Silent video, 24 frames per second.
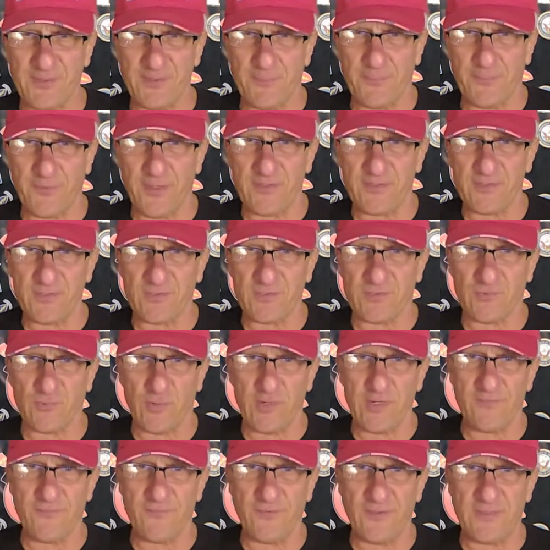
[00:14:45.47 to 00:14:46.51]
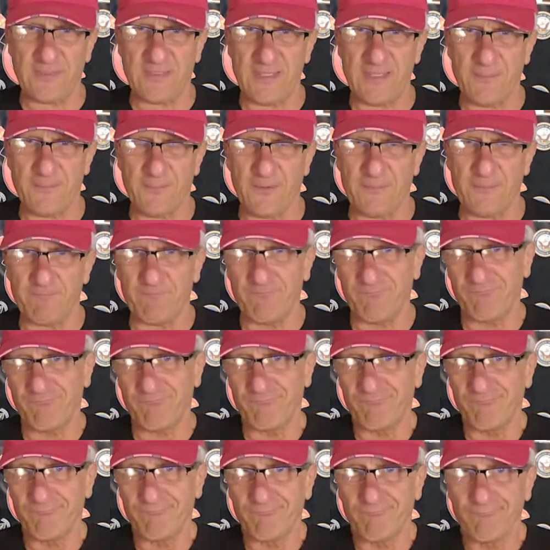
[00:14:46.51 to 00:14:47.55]
places, 20 feet deep and
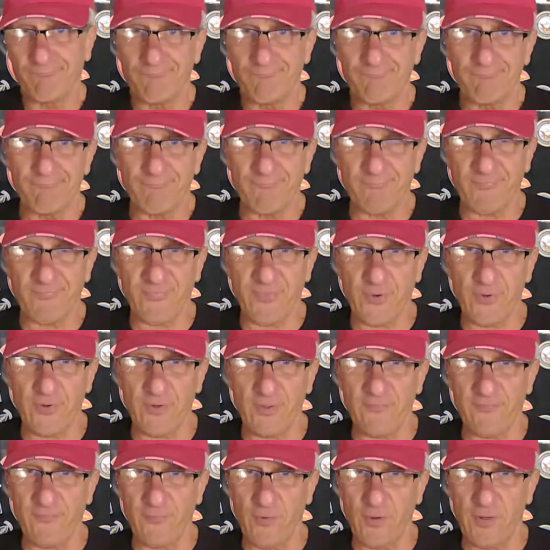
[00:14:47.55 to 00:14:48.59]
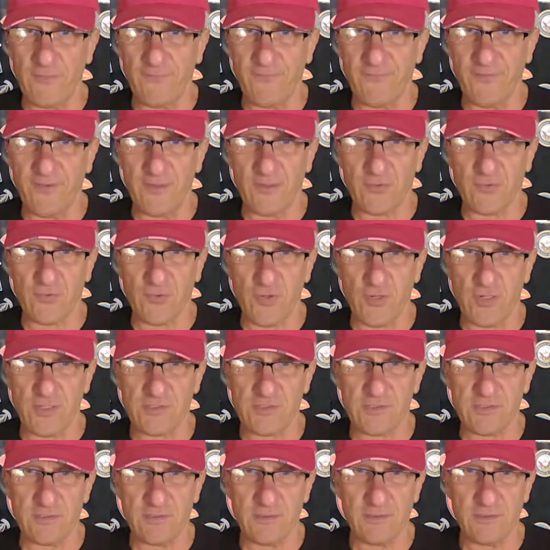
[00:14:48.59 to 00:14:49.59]
30, 40 feet across.